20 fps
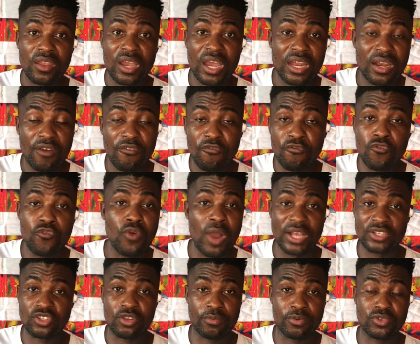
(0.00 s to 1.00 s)
the kind of food
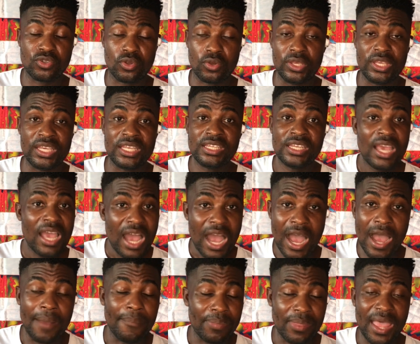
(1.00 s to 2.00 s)
I'm supposed to eat.
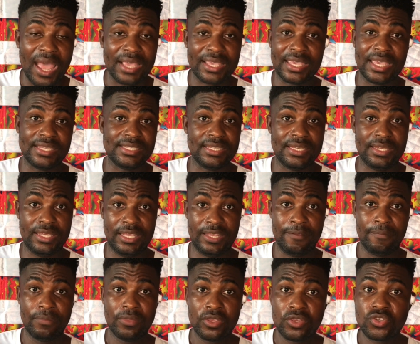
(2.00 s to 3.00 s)
I'm not getting it.
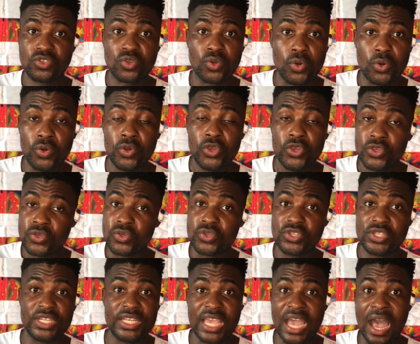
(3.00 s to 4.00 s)
So you
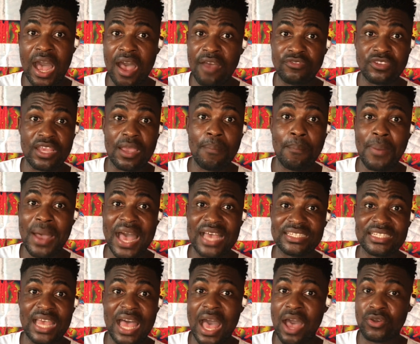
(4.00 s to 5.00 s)
see, I have just
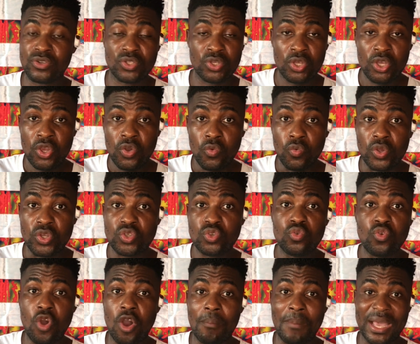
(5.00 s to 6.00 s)
passed out with
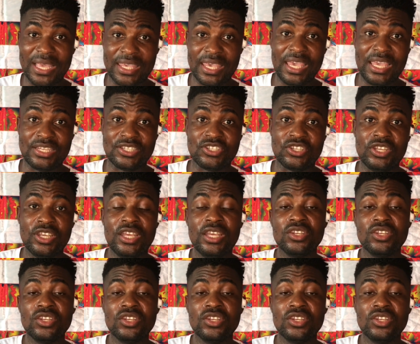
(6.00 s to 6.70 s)
two of my kids.